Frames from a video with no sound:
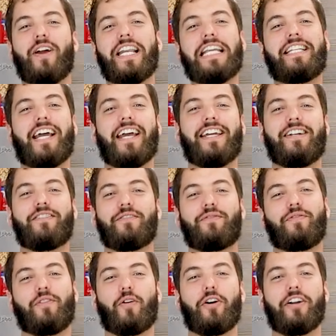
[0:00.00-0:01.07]
rainy day here
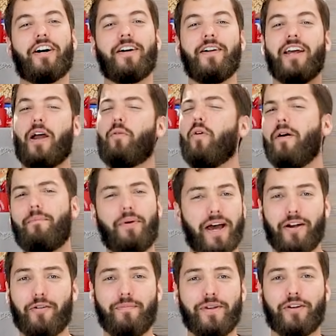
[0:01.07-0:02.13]
in Florida, and what
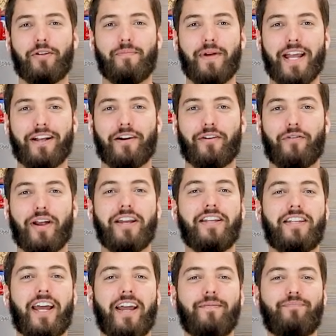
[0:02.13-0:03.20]
better meal to make on a
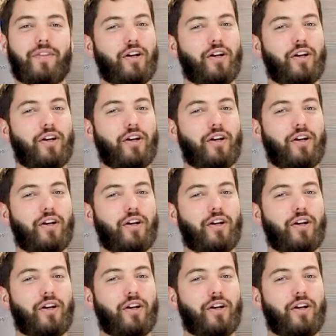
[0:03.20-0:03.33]
rainy day